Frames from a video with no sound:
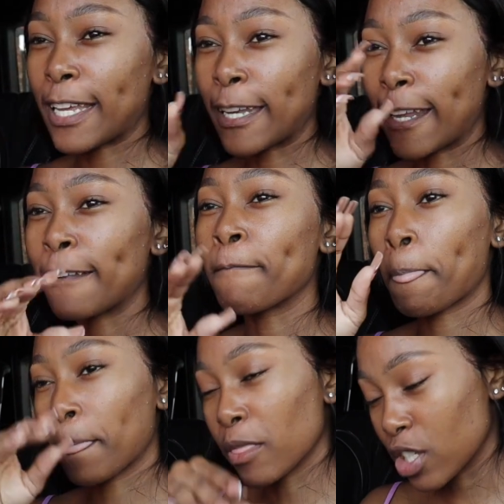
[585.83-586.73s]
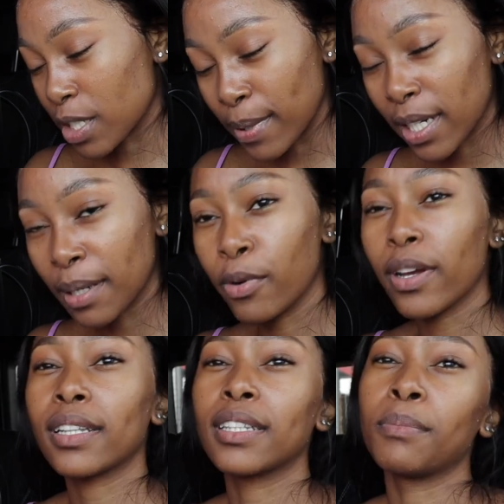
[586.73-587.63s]
and then there's Burna Boy
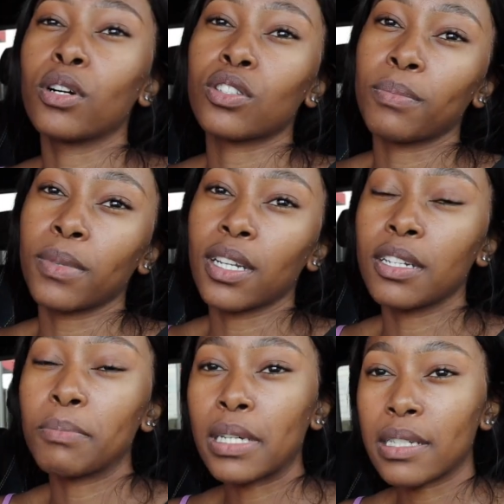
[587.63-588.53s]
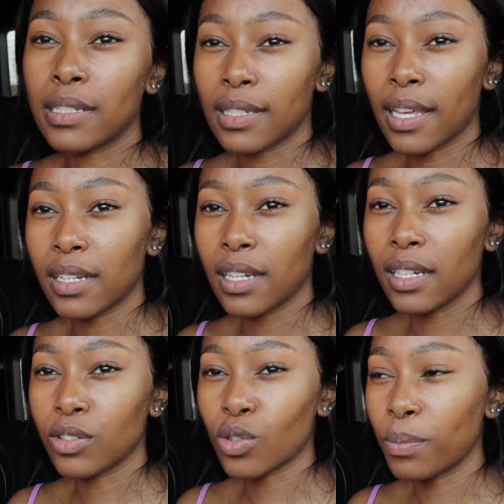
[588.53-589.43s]
at the bottom, then it means that
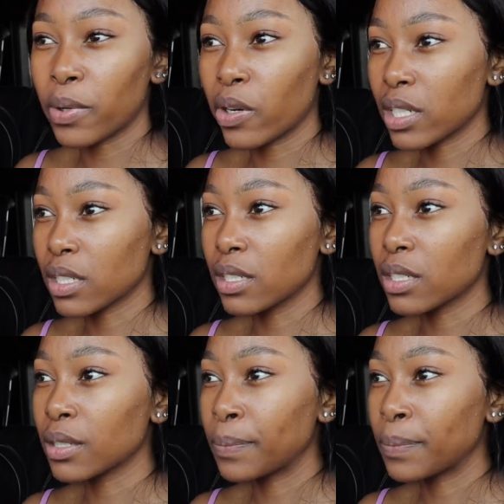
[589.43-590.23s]
it is copyrighted.